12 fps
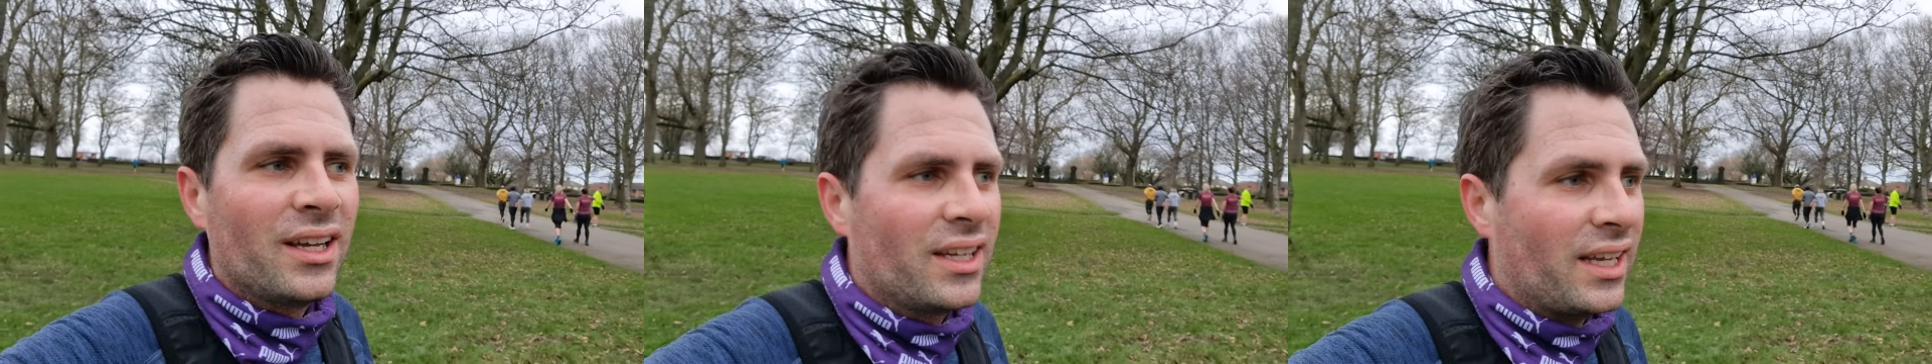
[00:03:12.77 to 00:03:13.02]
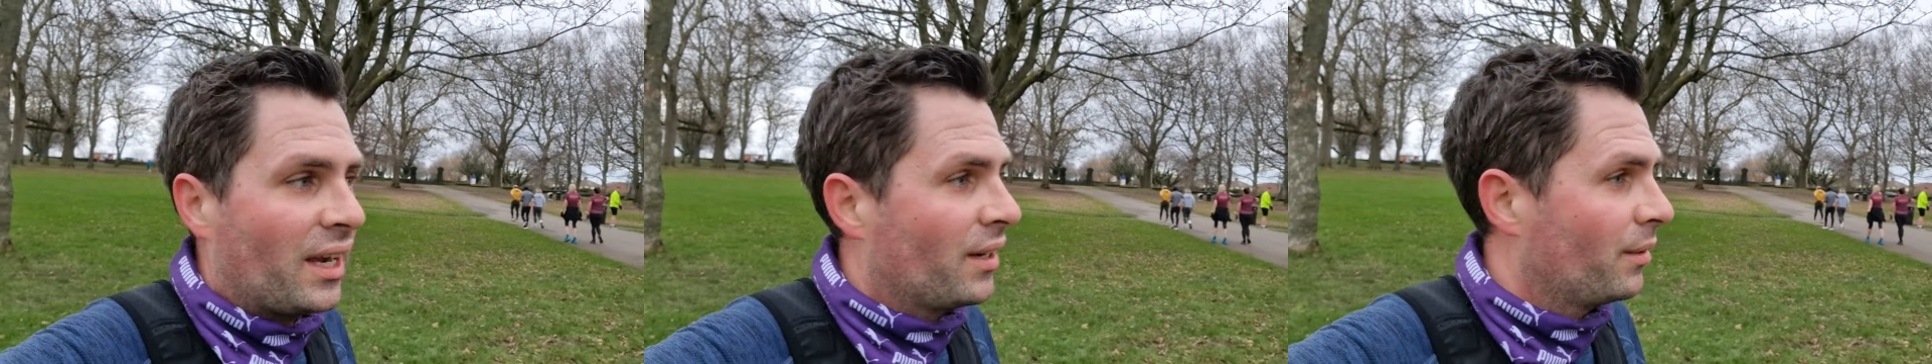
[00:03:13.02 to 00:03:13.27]

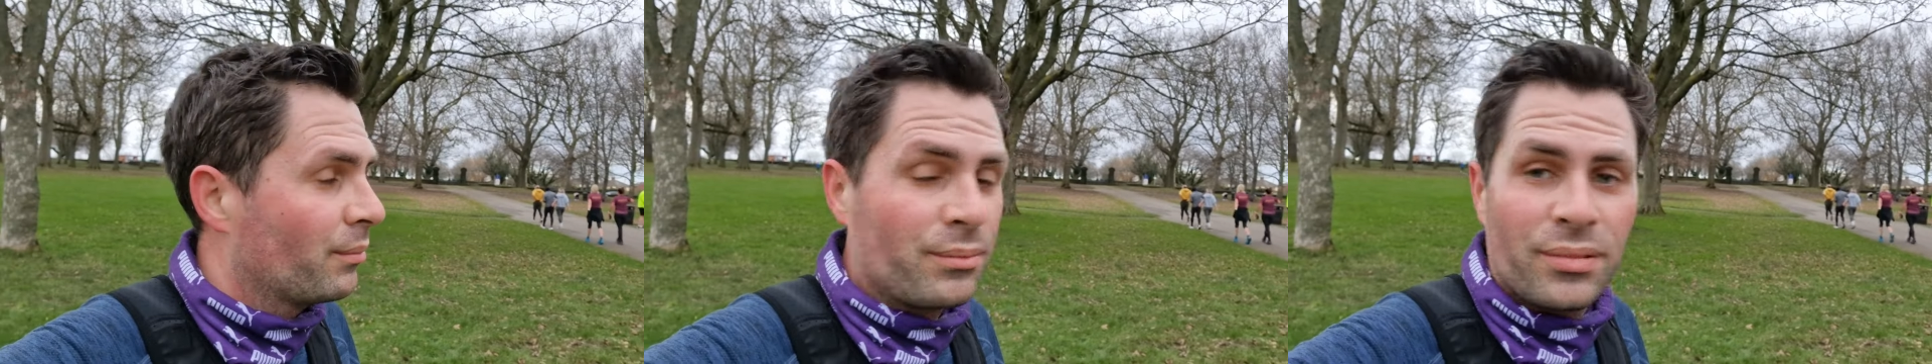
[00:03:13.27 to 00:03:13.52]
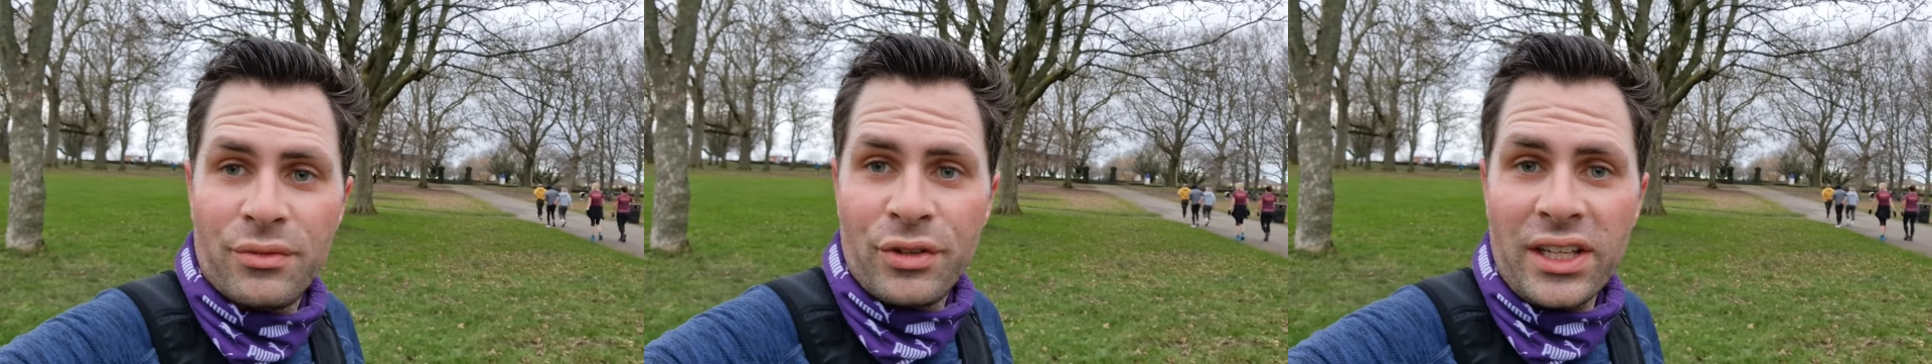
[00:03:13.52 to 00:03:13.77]
Yeah, I'm
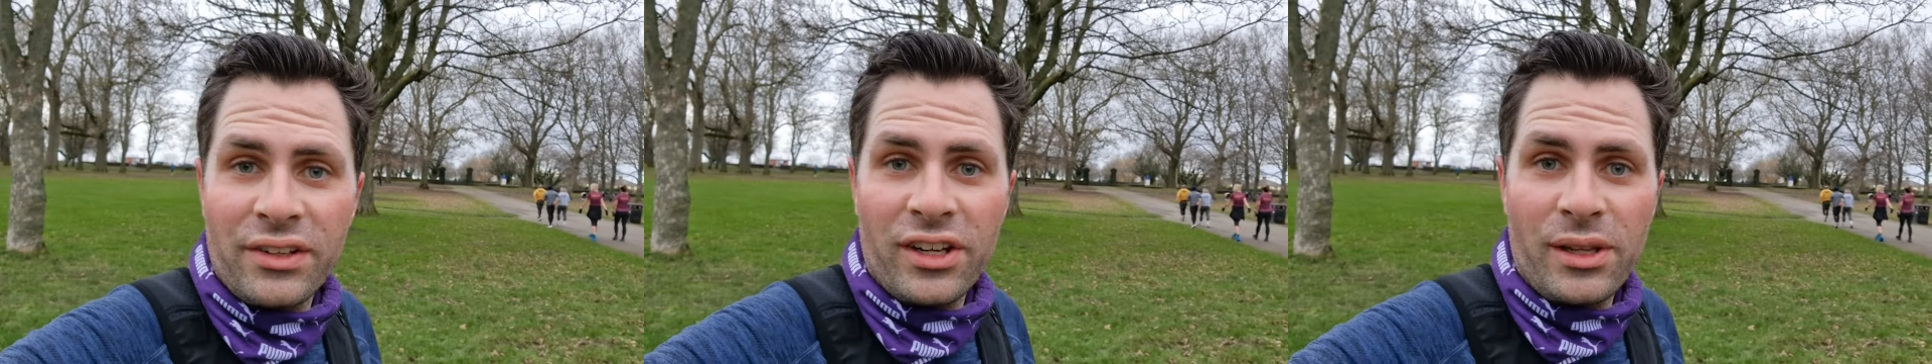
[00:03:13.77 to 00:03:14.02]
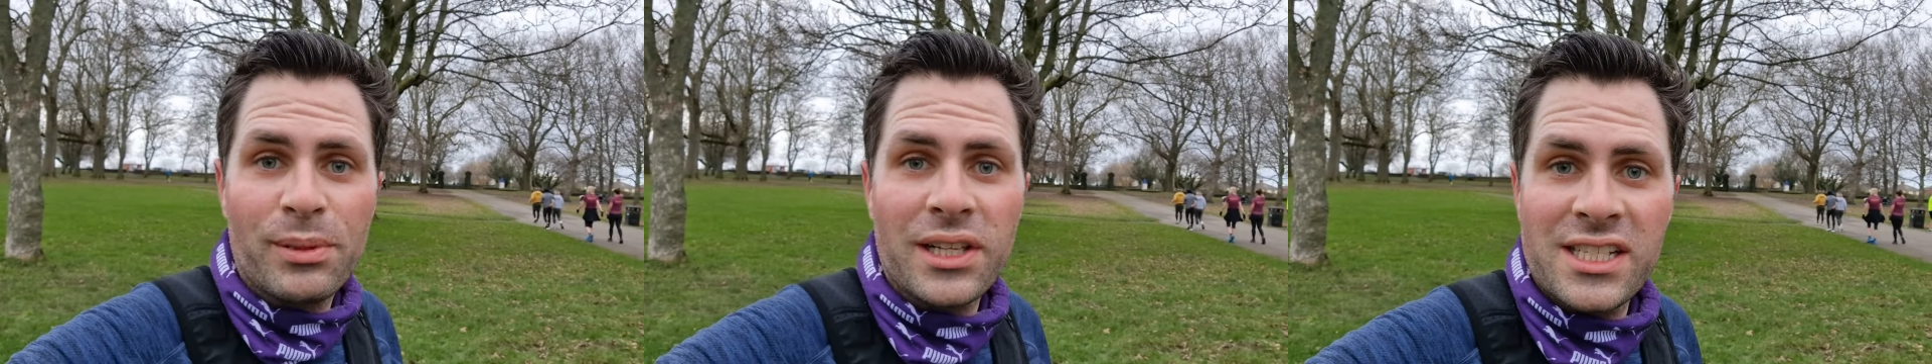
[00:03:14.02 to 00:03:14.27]
really, really
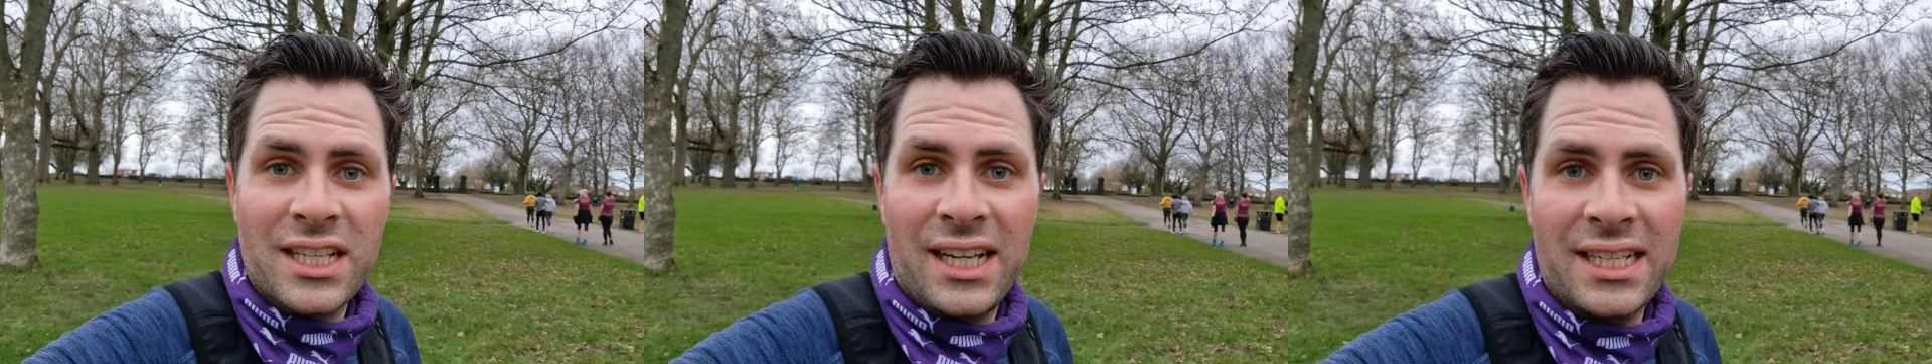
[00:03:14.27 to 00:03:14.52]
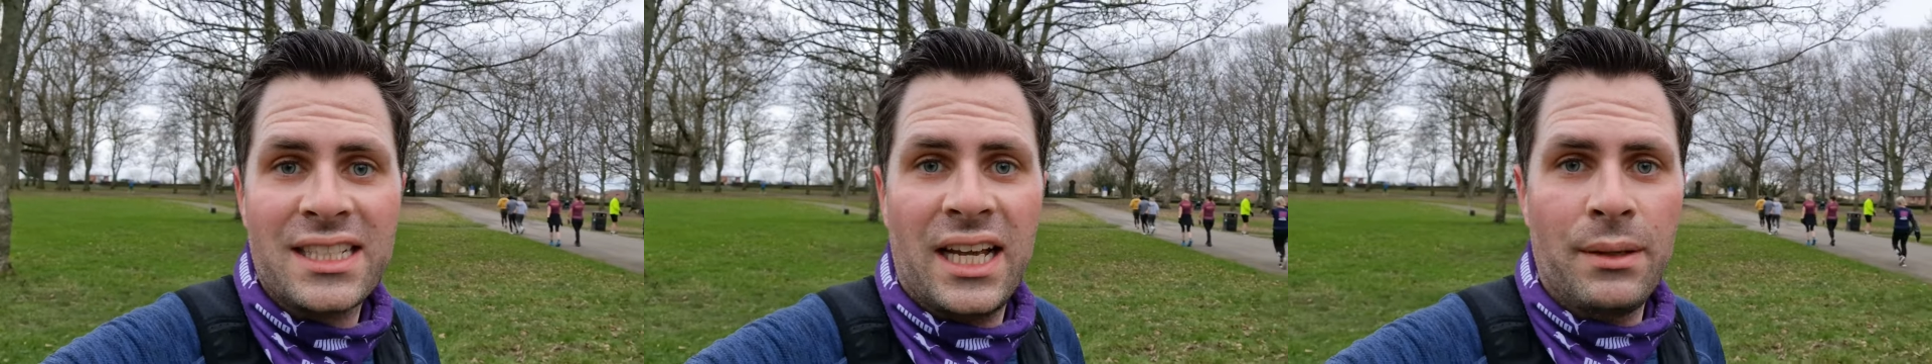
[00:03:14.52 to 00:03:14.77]
pleased at
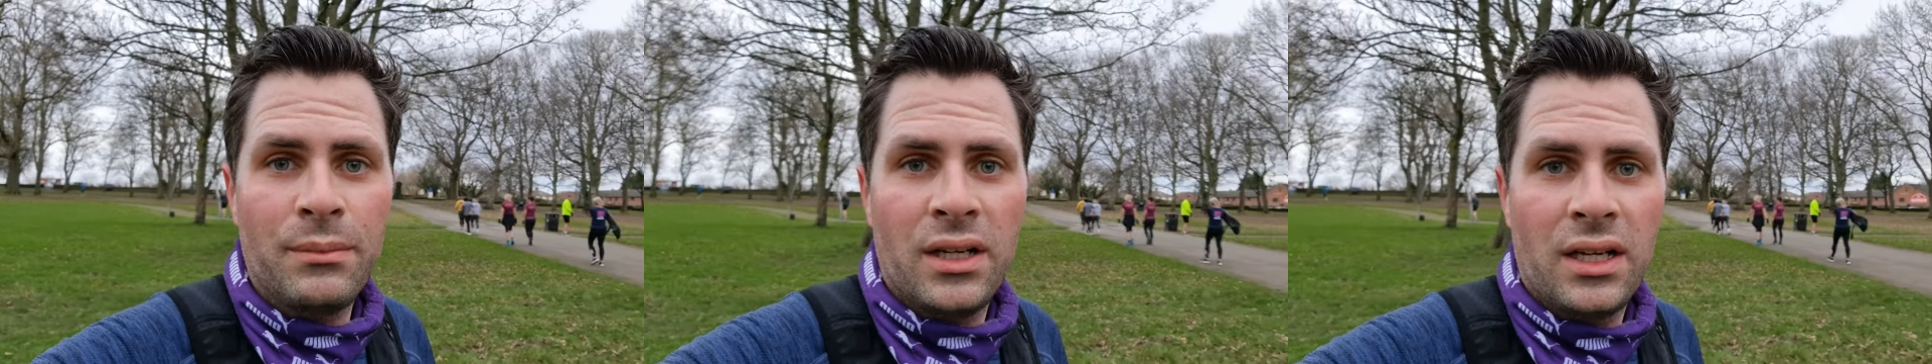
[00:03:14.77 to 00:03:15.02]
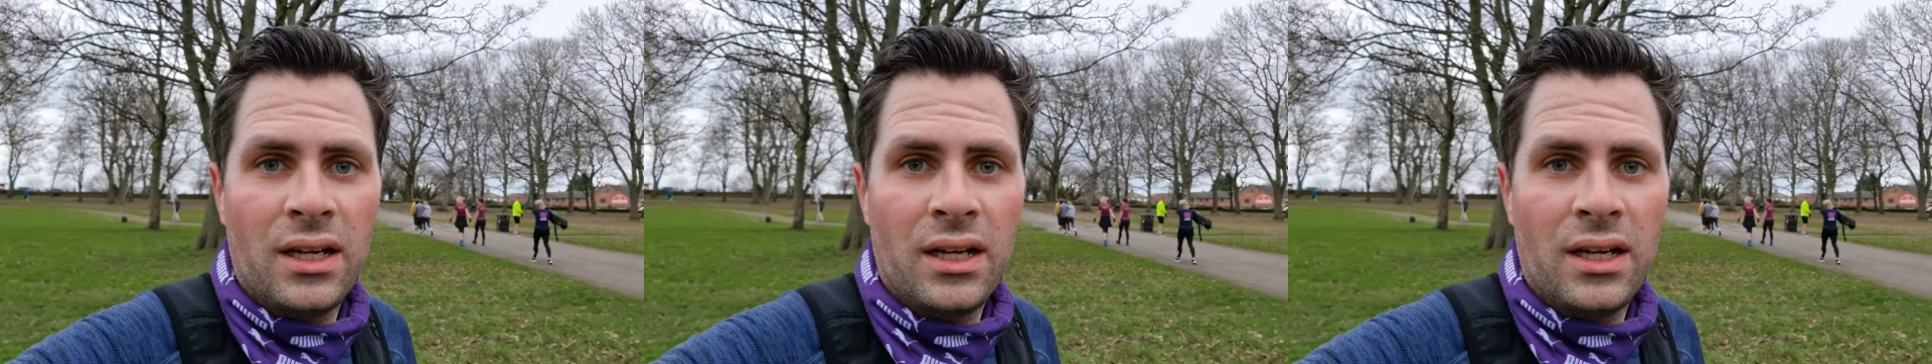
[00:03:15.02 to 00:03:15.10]
that time.